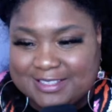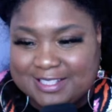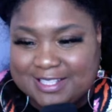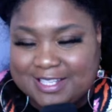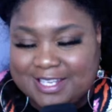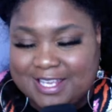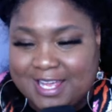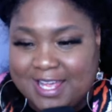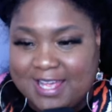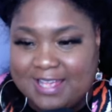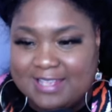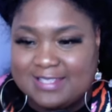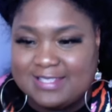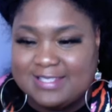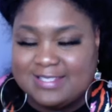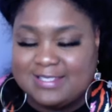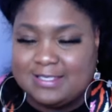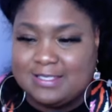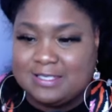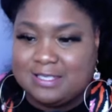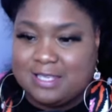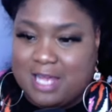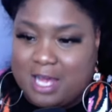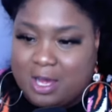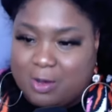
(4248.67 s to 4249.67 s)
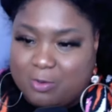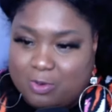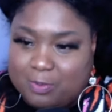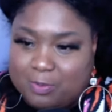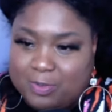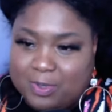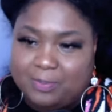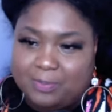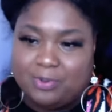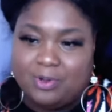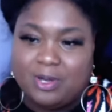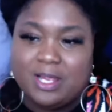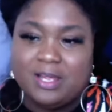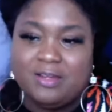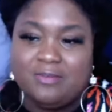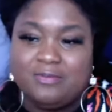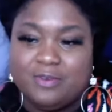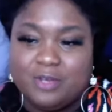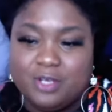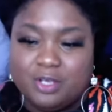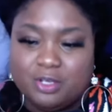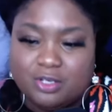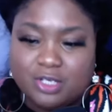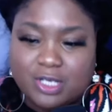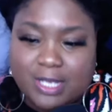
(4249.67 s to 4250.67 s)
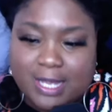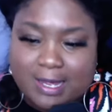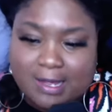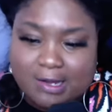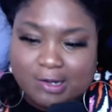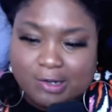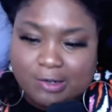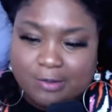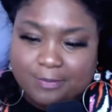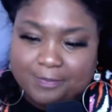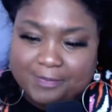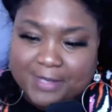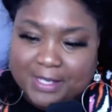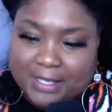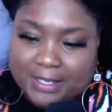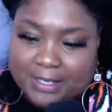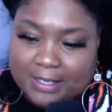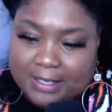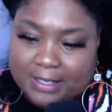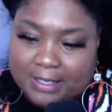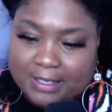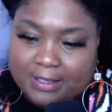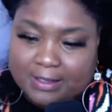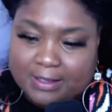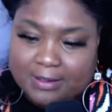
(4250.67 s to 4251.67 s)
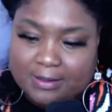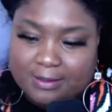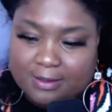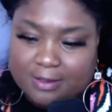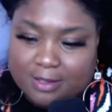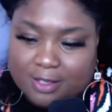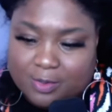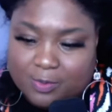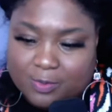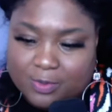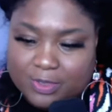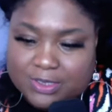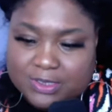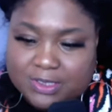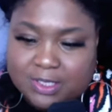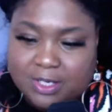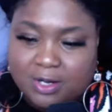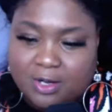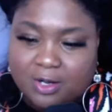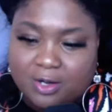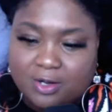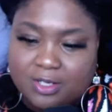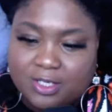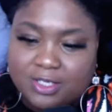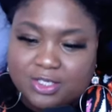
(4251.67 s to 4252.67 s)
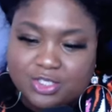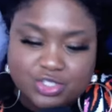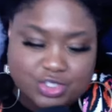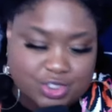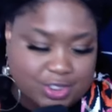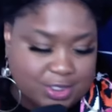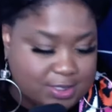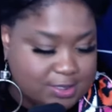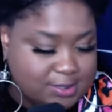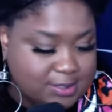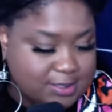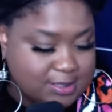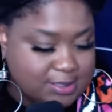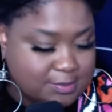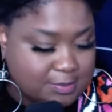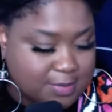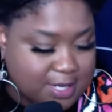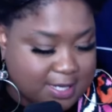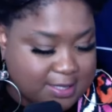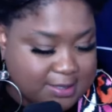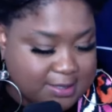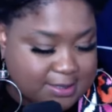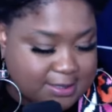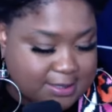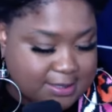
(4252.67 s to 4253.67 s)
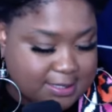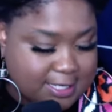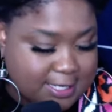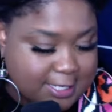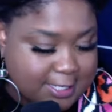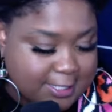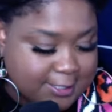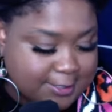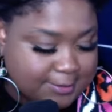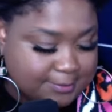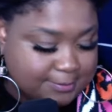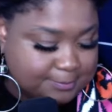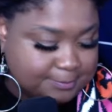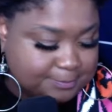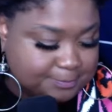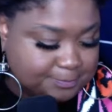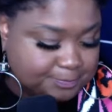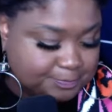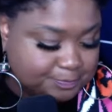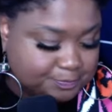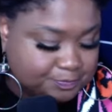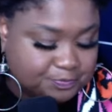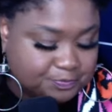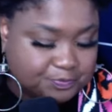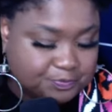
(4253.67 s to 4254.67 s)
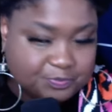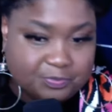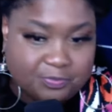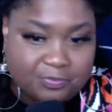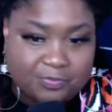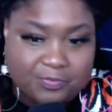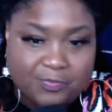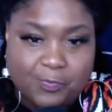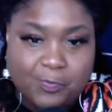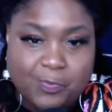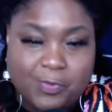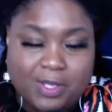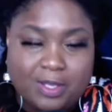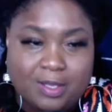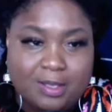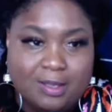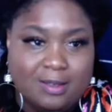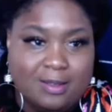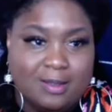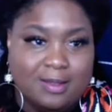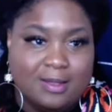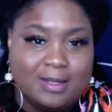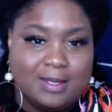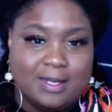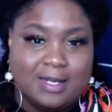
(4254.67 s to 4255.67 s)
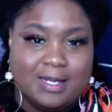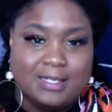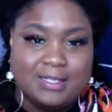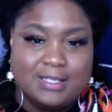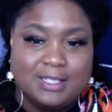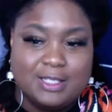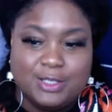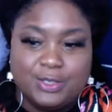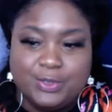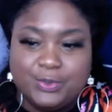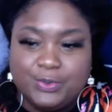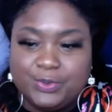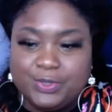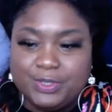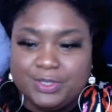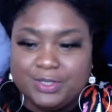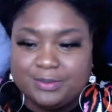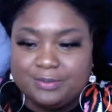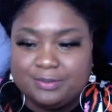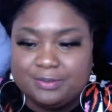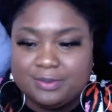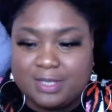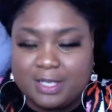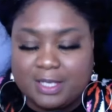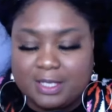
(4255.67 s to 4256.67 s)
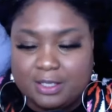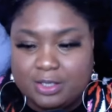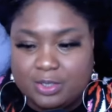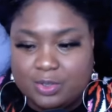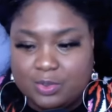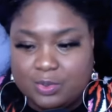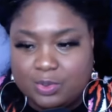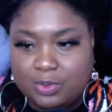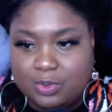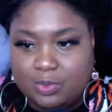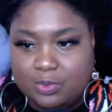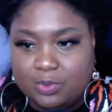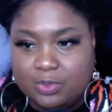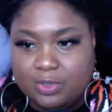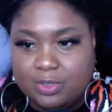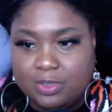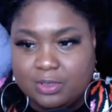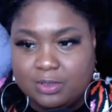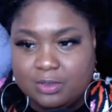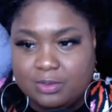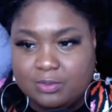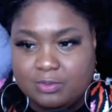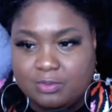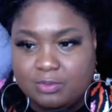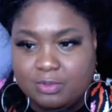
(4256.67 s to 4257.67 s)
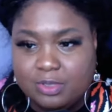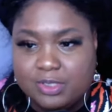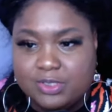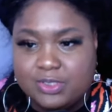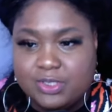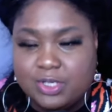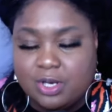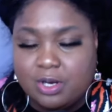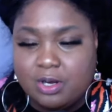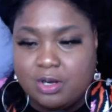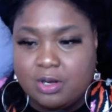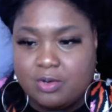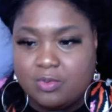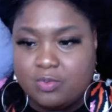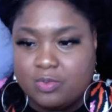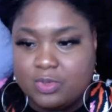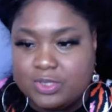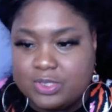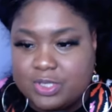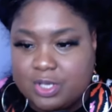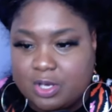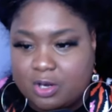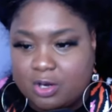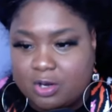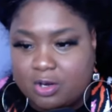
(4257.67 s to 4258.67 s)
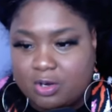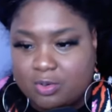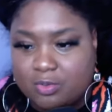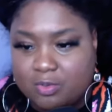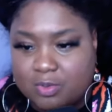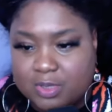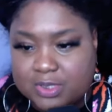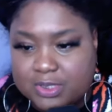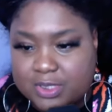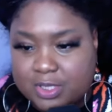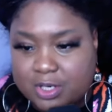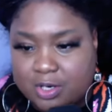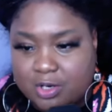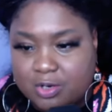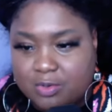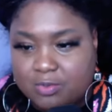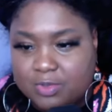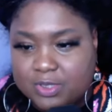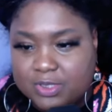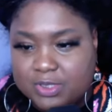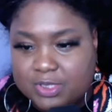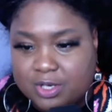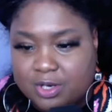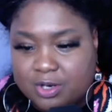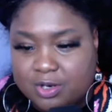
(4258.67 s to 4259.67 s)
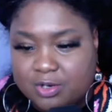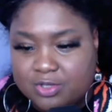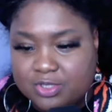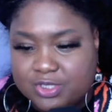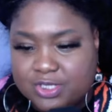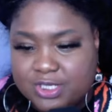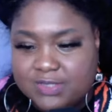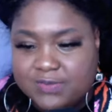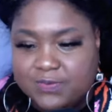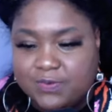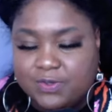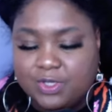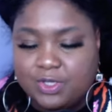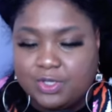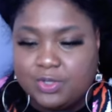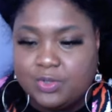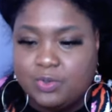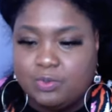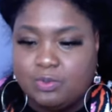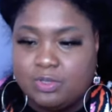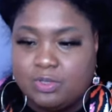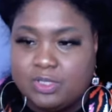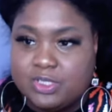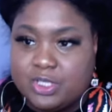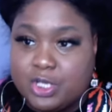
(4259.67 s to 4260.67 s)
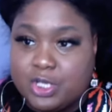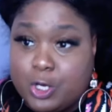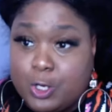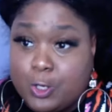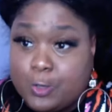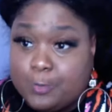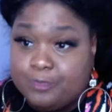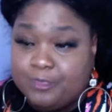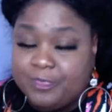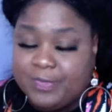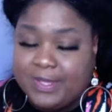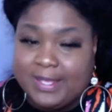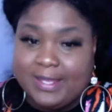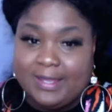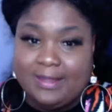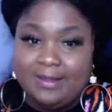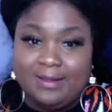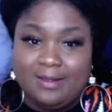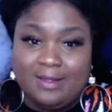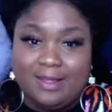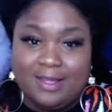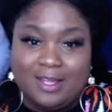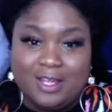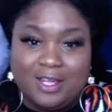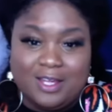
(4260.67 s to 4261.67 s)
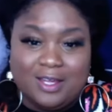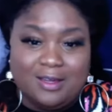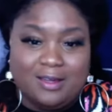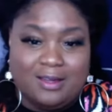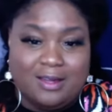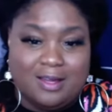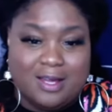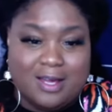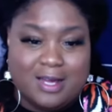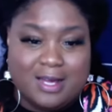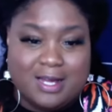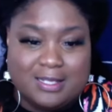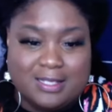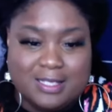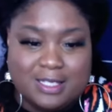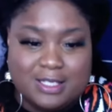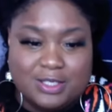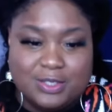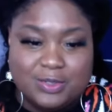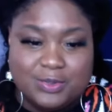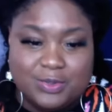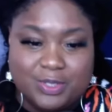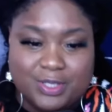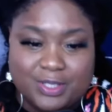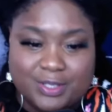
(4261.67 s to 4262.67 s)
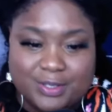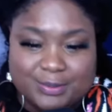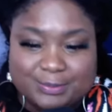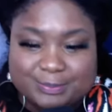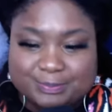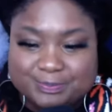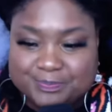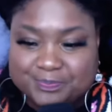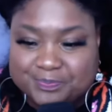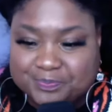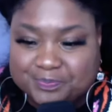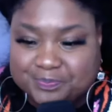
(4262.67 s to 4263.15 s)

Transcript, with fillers: yes i will be praying for your daughter a return in jesus mighty name hallelujah thank you lord return return return return just for you return hallelujah